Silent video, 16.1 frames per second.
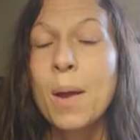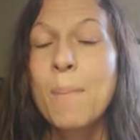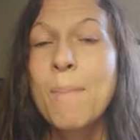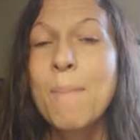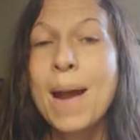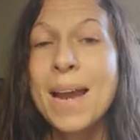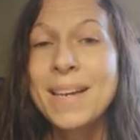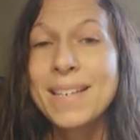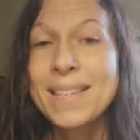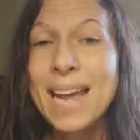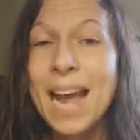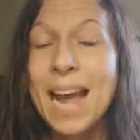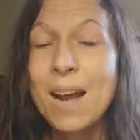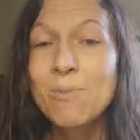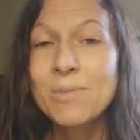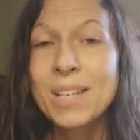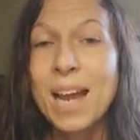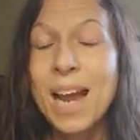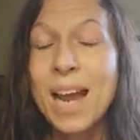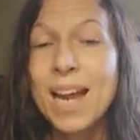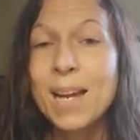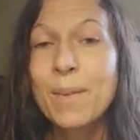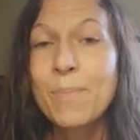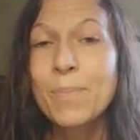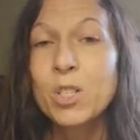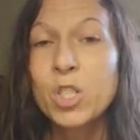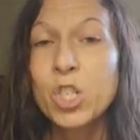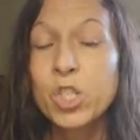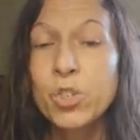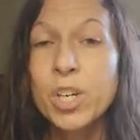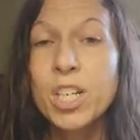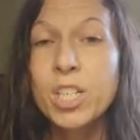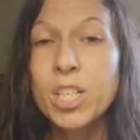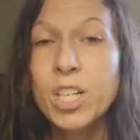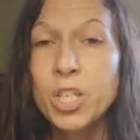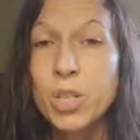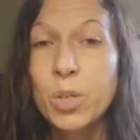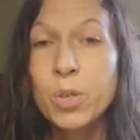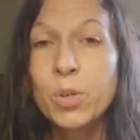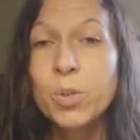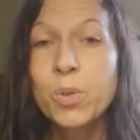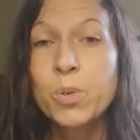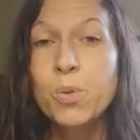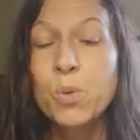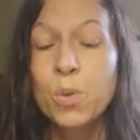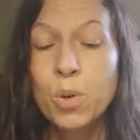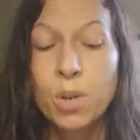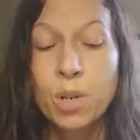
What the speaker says: my downtime strictly to